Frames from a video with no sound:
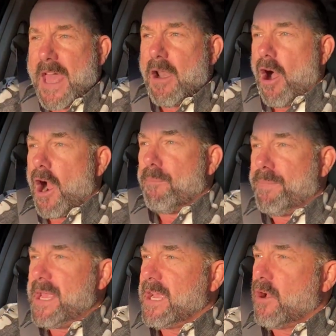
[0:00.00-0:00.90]
that are
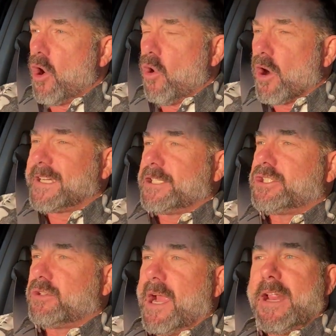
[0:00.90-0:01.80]
being
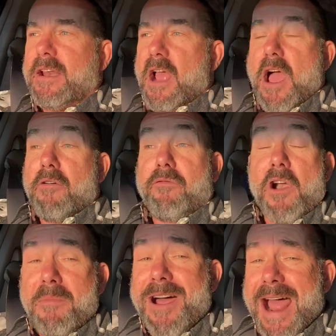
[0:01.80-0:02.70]
orchestrated
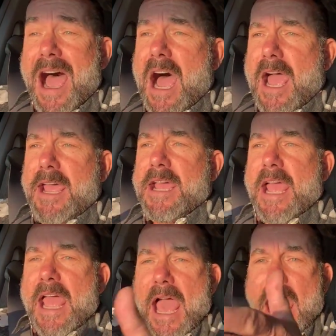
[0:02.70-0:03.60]
from on high
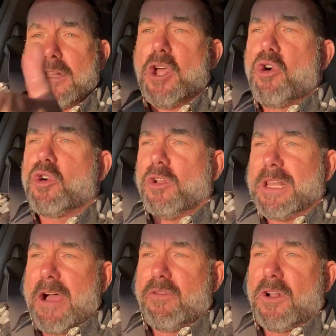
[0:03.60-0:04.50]
at a
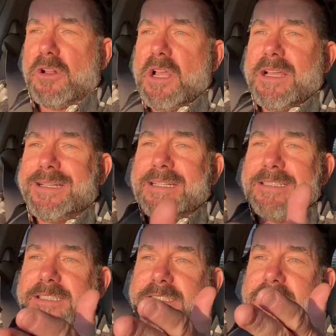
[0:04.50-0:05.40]
local level
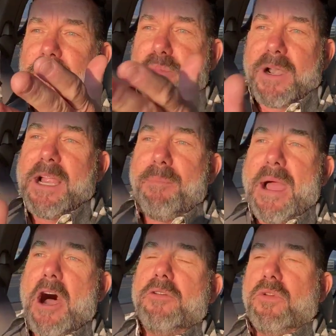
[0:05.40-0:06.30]
to bring
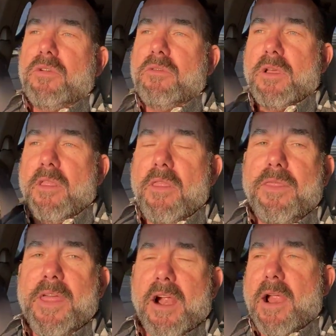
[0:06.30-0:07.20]
about
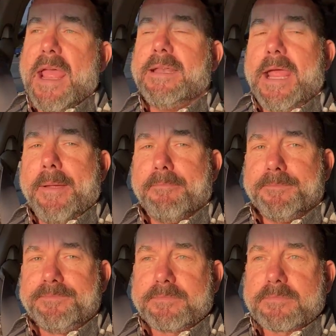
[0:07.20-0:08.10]
their end game.
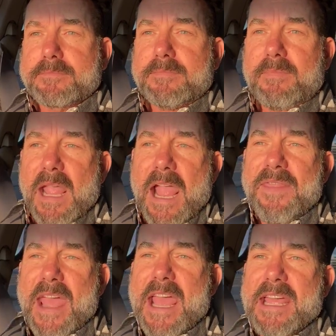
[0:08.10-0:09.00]

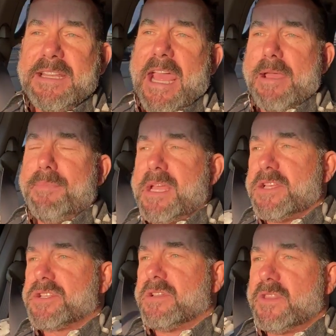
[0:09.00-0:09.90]
And the end game
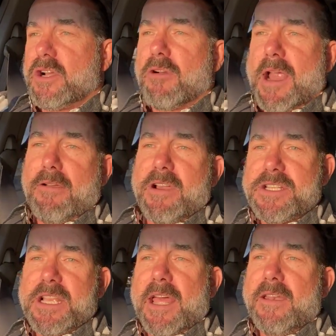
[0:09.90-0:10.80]
is the Great
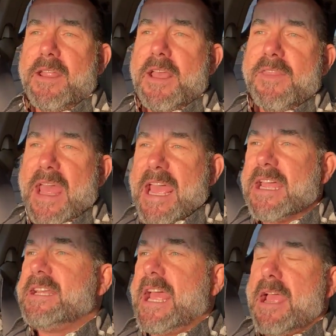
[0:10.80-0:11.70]
Reset. The
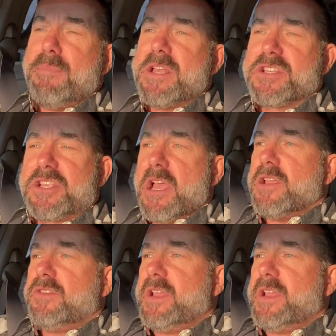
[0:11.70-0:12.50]
end game is